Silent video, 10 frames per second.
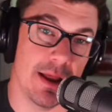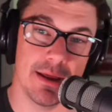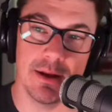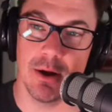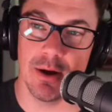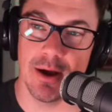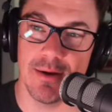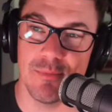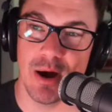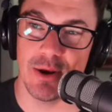mean,
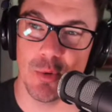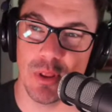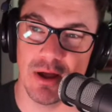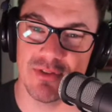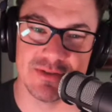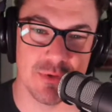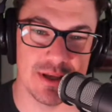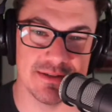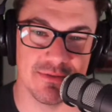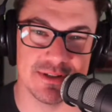I know we love this
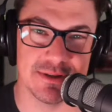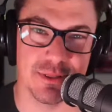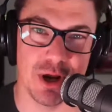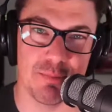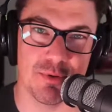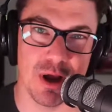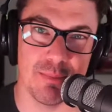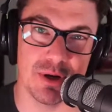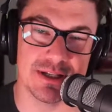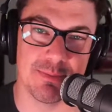phrase in physical therapy,
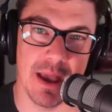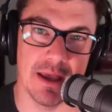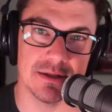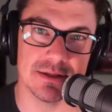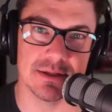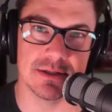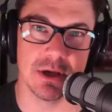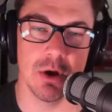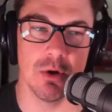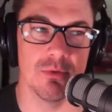right? But it depends.
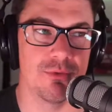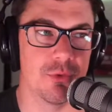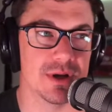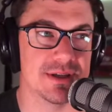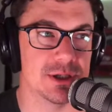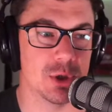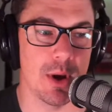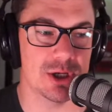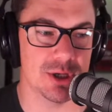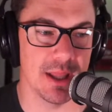So for a
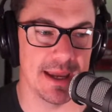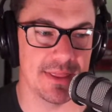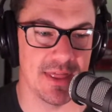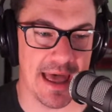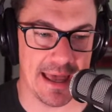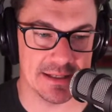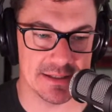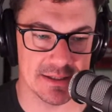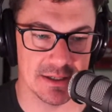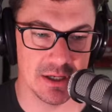situation like
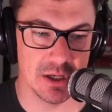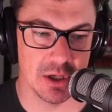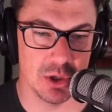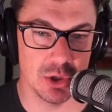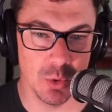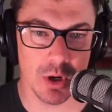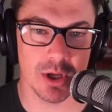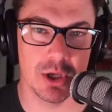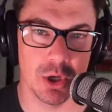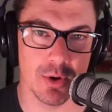that, you
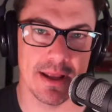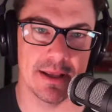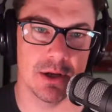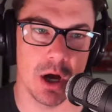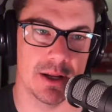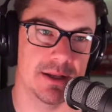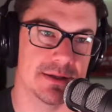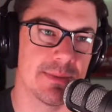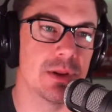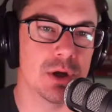are curating an
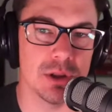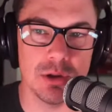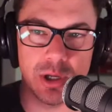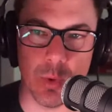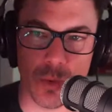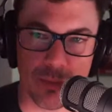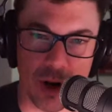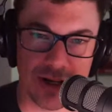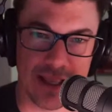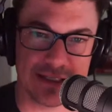audience. I mean, look at where we're
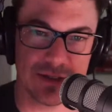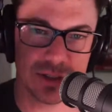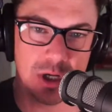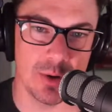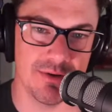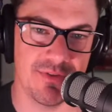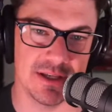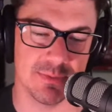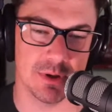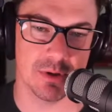broadcasting this show in a
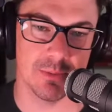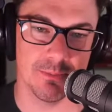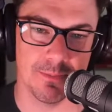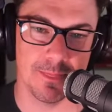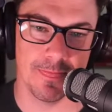Facebook group.